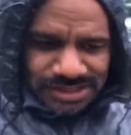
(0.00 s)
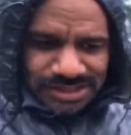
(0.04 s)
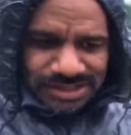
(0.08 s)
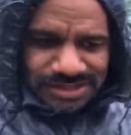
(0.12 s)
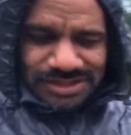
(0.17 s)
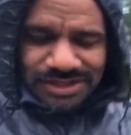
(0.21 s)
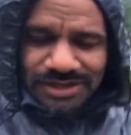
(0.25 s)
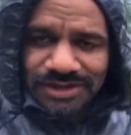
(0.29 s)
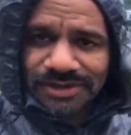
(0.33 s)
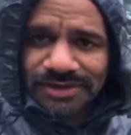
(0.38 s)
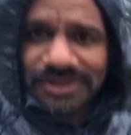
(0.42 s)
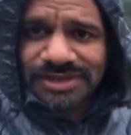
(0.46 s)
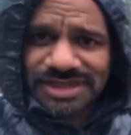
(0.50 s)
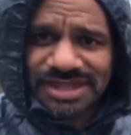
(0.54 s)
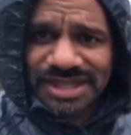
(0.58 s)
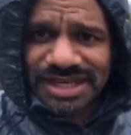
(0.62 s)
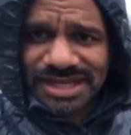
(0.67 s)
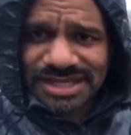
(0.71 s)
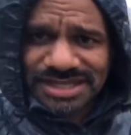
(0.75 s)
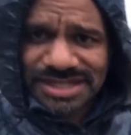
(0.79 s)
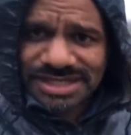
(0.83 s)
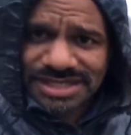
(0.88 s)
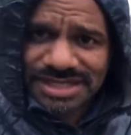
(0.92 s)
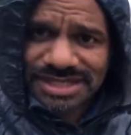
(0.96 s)
So
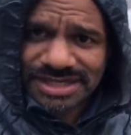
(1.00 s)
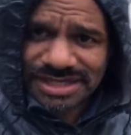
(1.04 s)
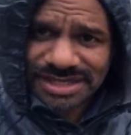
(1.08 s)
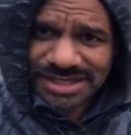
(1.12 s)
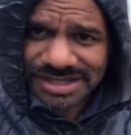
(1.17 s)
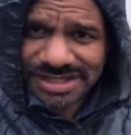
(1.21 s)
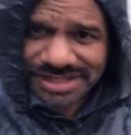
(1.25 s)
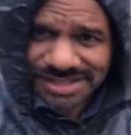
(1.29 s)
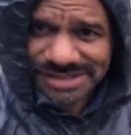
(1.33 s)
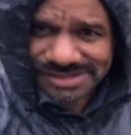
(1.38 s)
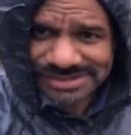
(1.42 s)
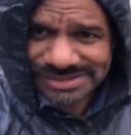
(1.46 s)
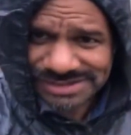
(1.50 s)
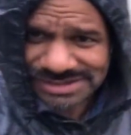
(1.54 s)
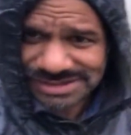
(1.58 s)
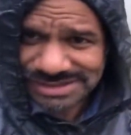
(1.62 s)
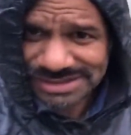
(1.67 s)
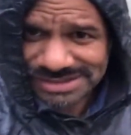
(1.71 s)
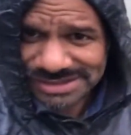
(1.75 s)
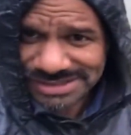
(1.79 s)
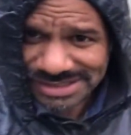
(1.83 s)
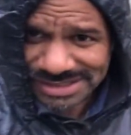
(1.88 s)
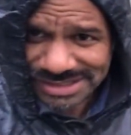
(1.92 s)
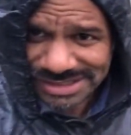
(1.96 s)
this
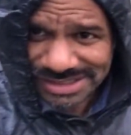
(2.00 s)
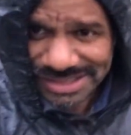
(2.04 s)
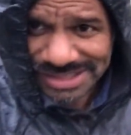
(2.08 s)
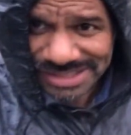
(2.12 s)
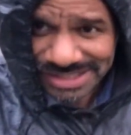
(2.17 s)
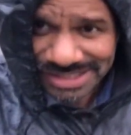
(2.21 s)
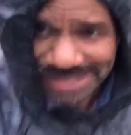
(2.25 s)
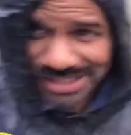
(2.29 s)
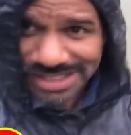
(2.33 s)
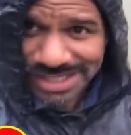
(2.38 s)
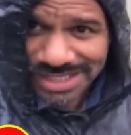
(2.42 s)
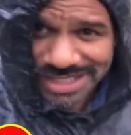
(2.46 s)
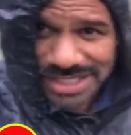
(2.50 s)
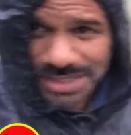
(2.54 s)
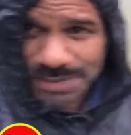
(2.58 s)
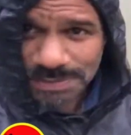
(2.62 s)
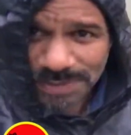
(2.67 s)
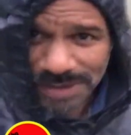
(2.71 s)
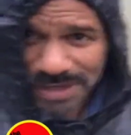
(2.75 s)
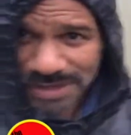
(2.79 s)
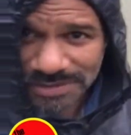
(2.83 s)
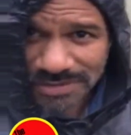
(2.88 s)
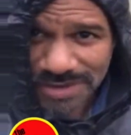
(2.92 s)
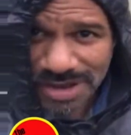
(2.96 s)
is
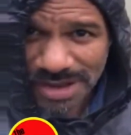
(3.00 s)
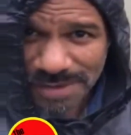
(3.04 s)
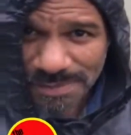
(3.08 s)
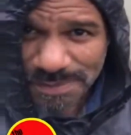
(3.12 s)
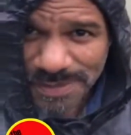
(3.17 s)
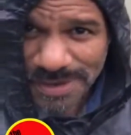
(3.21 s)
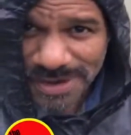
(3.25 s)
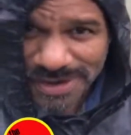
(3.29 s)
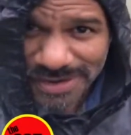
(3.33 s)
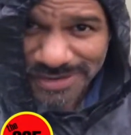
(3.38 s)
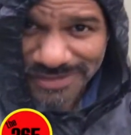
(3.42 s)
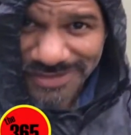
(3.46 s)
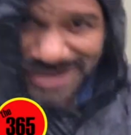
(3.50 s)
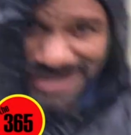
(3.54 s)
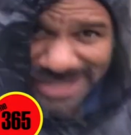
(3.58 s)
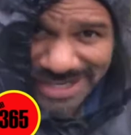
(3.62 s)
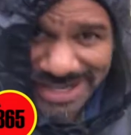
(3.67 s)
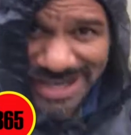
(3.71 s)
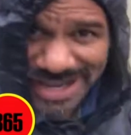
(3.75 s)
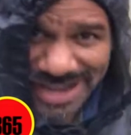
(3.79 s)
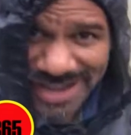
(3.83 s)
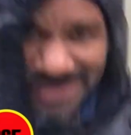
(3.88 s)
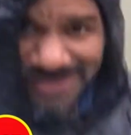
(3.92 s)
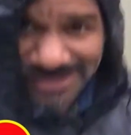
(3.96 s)
Bedrock Park right
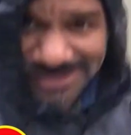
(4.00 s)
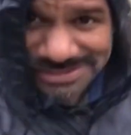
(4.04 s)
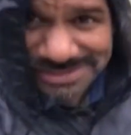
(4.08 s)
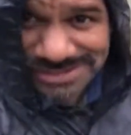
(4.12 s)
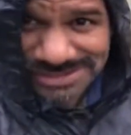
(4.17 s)
now.